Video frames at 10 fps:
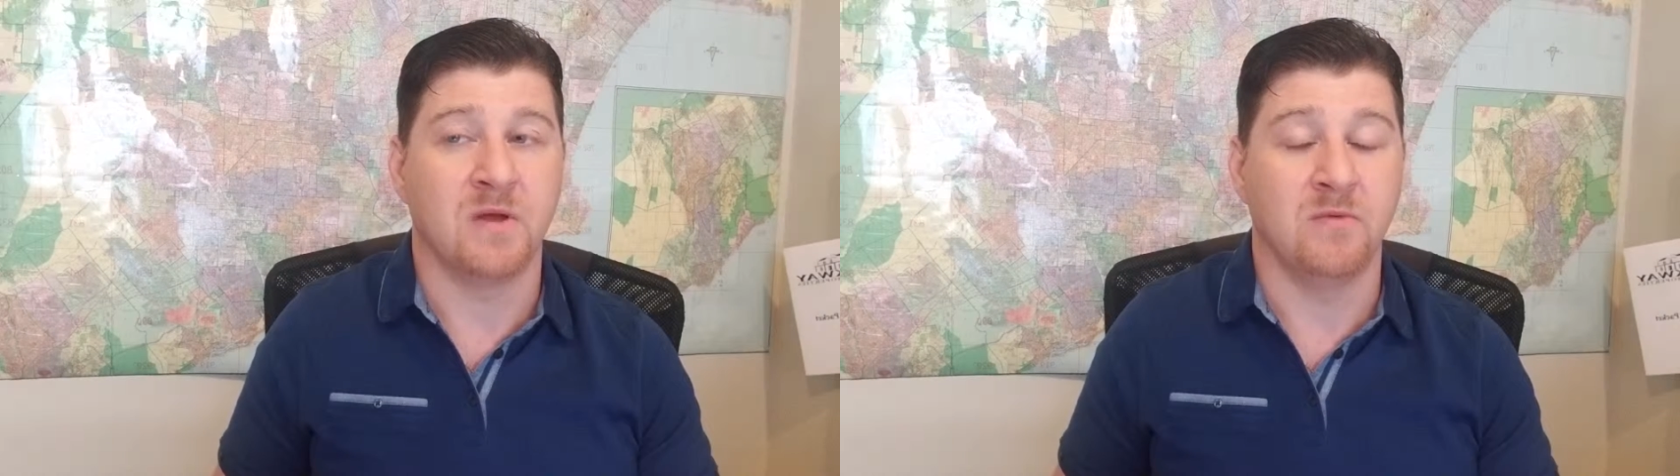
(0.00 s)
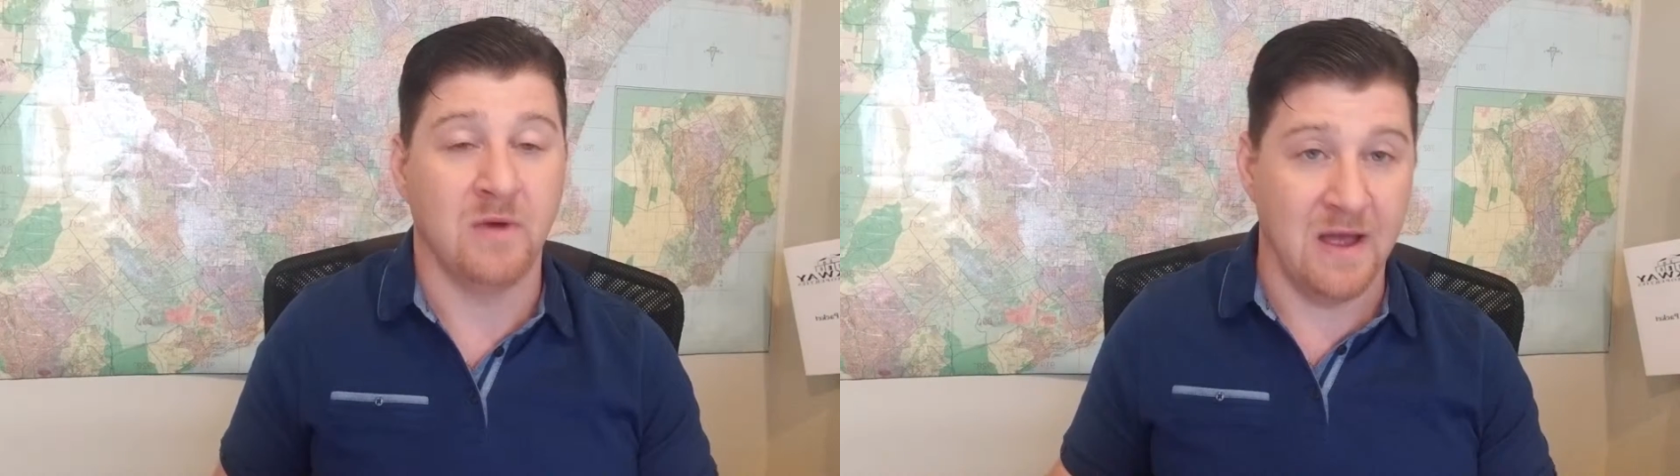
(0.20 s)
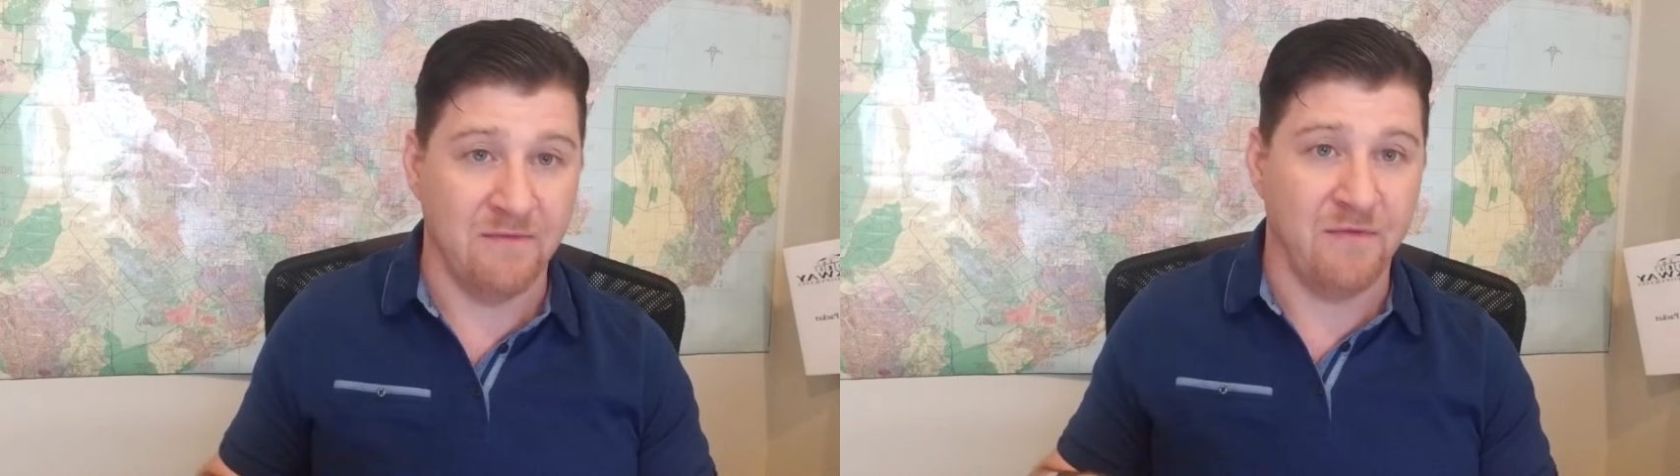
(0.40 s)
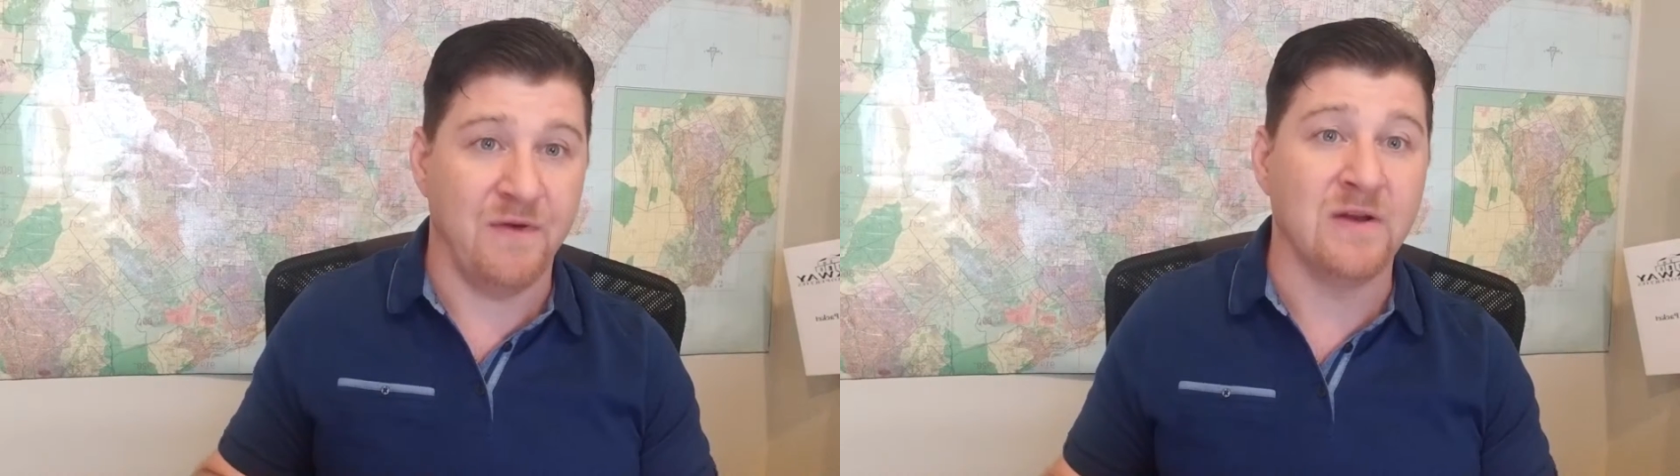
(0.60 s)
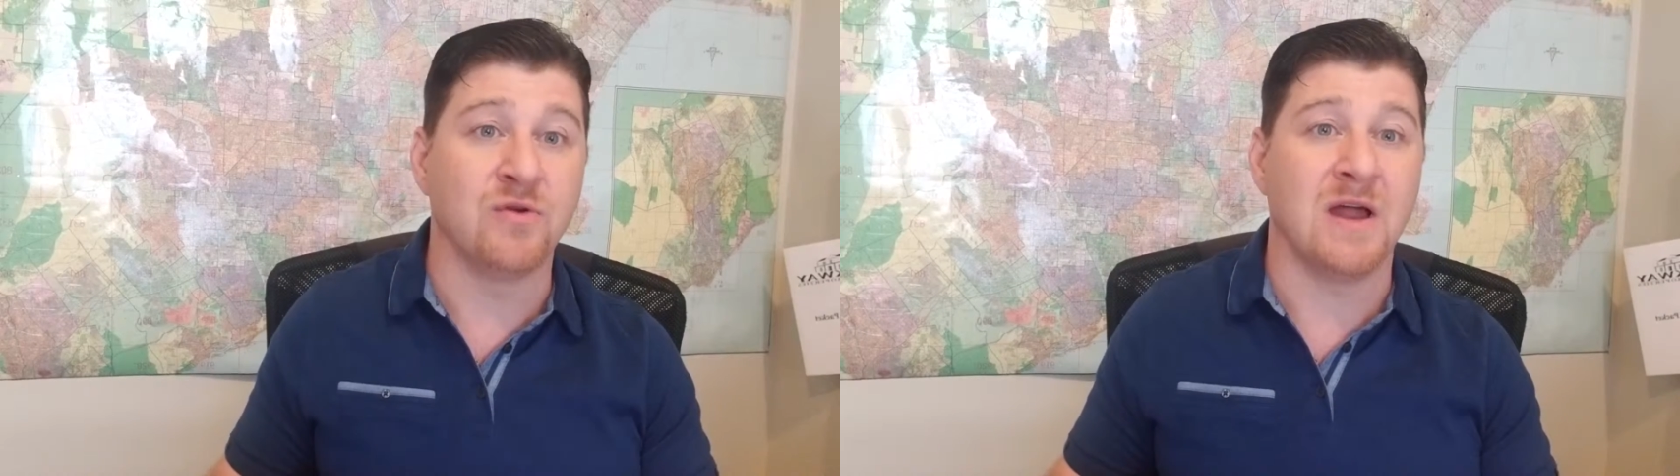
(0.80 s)
have a
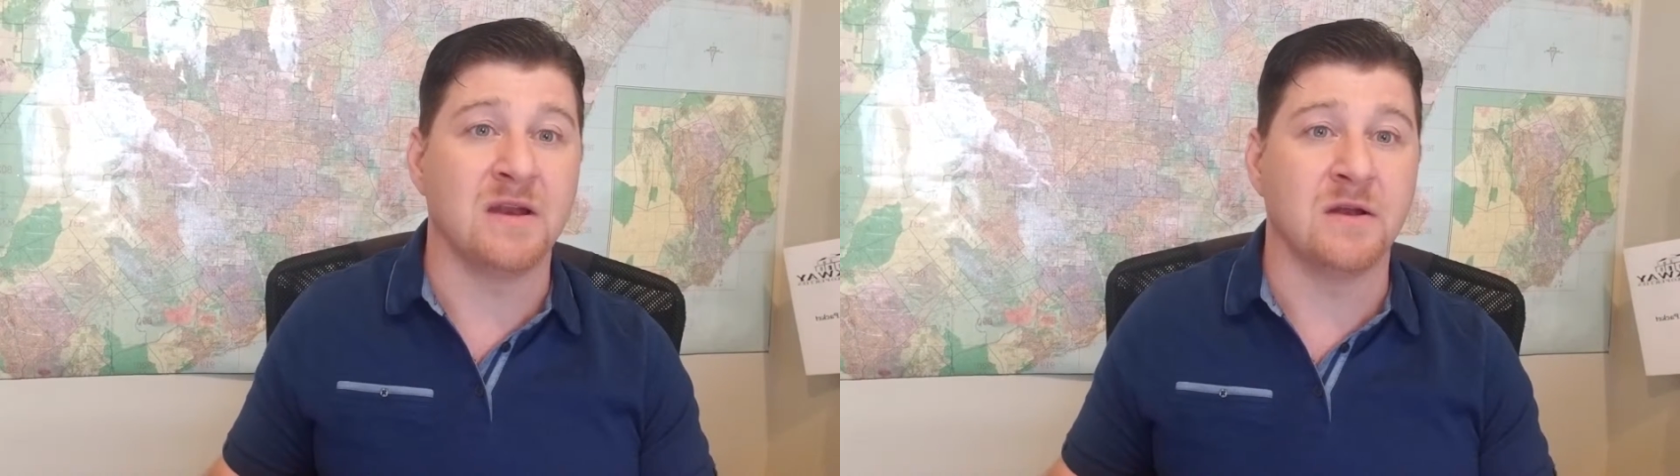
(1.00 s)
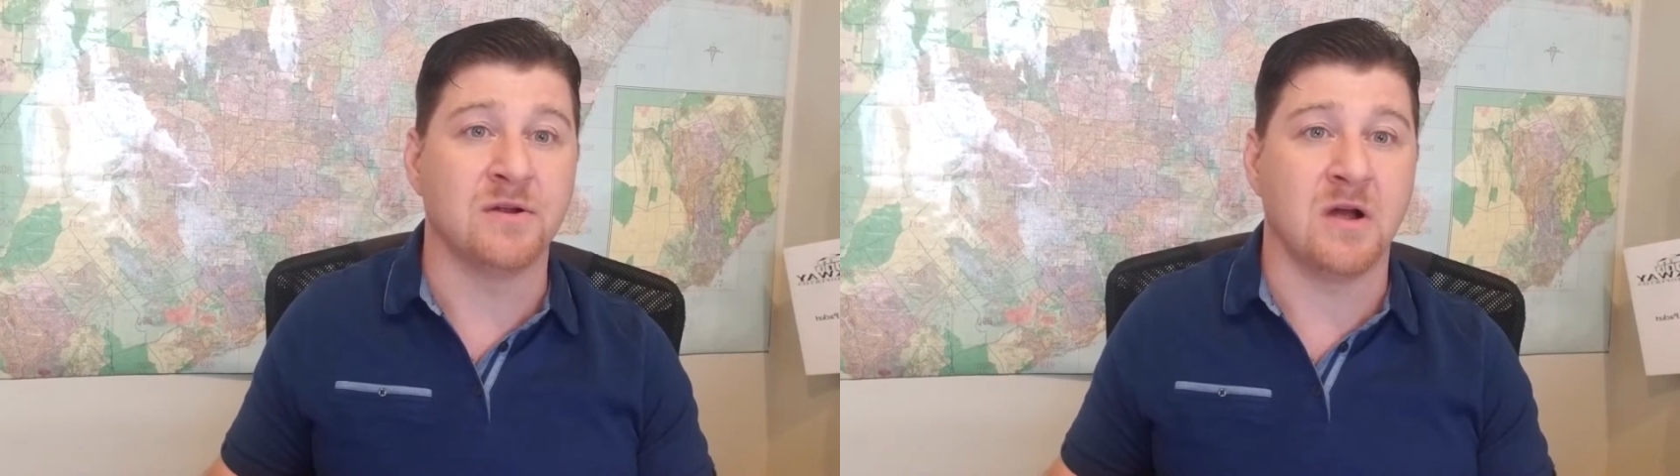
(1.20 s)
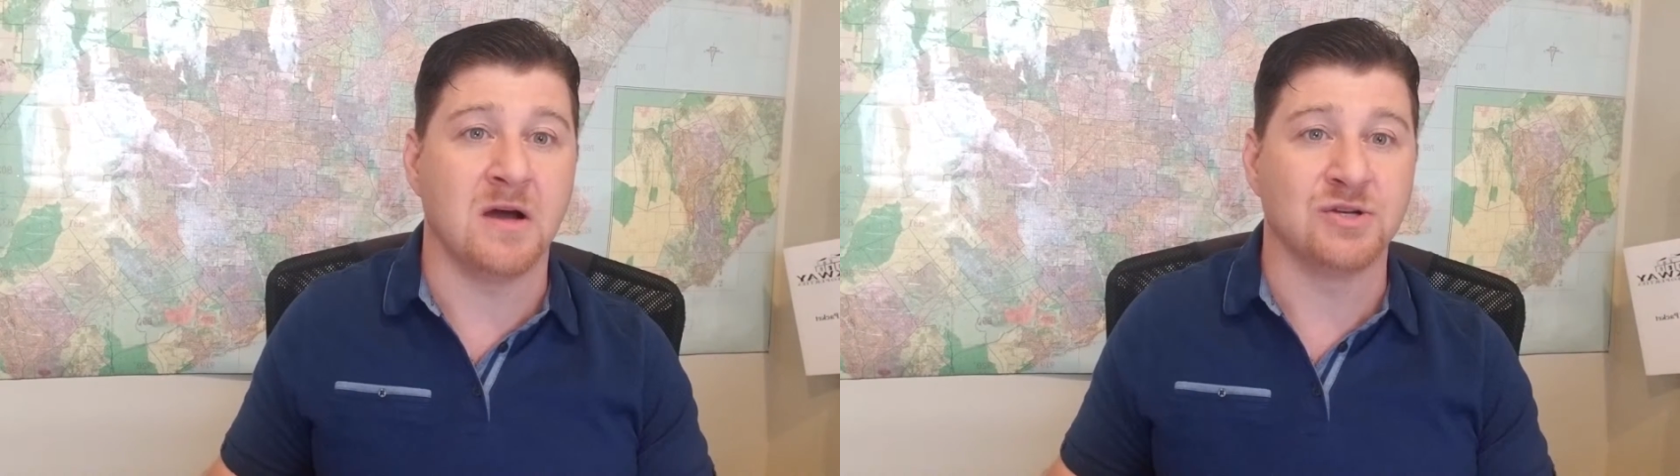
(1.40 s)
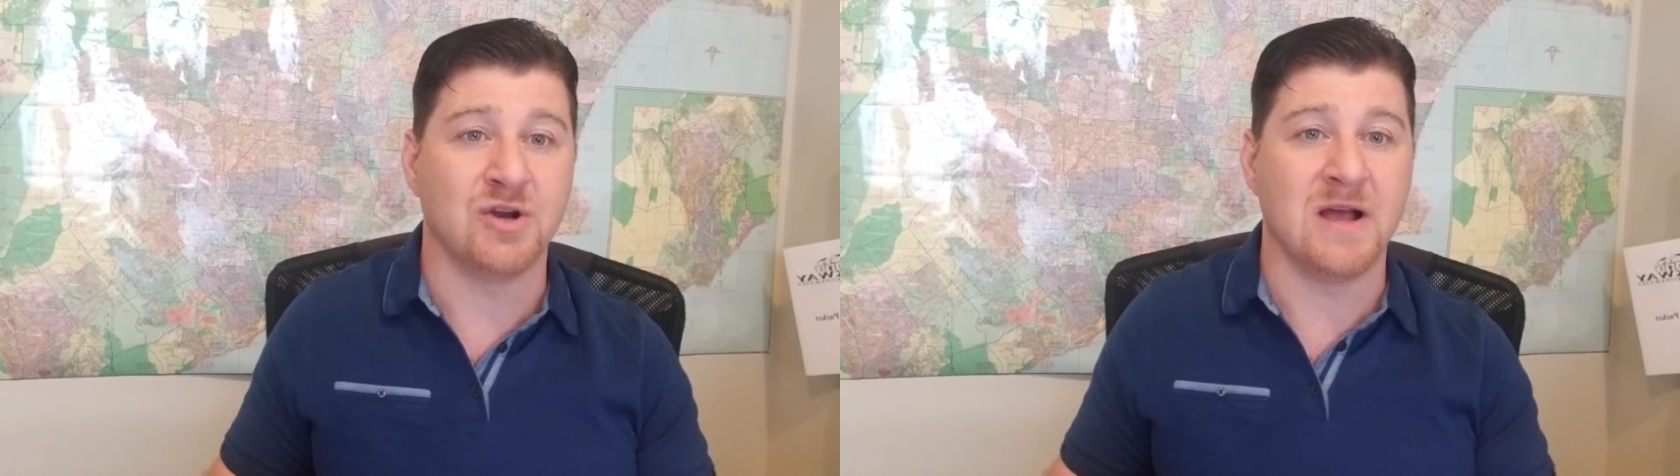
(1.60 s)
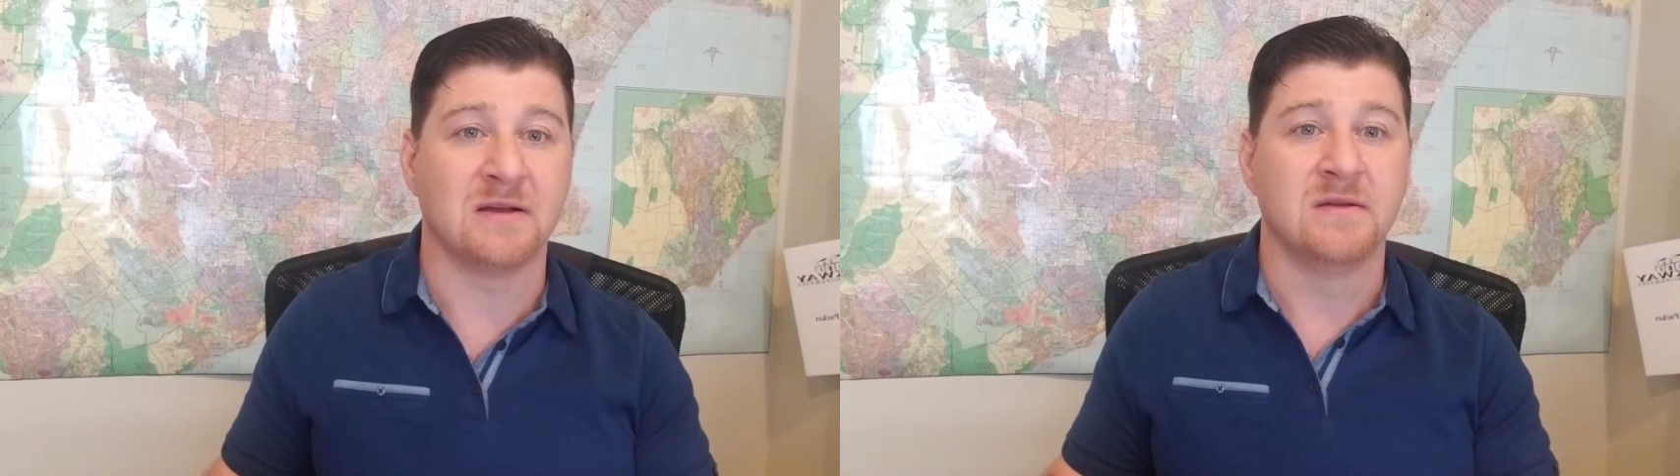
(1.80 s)
friend who got it under
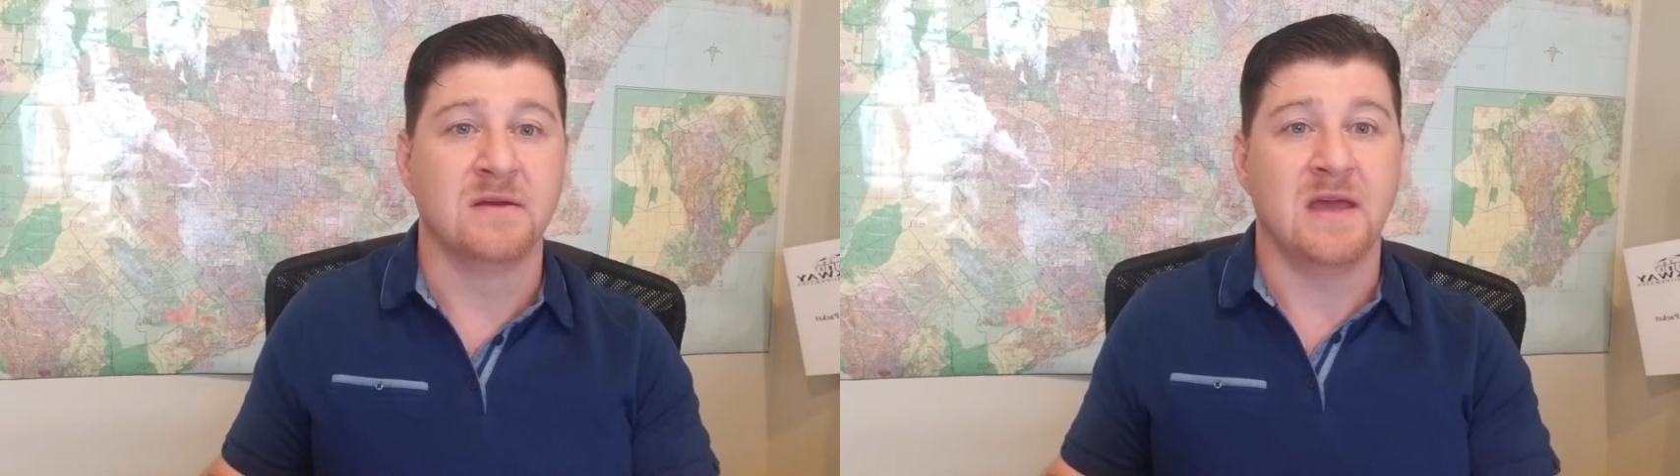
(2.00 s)
contract,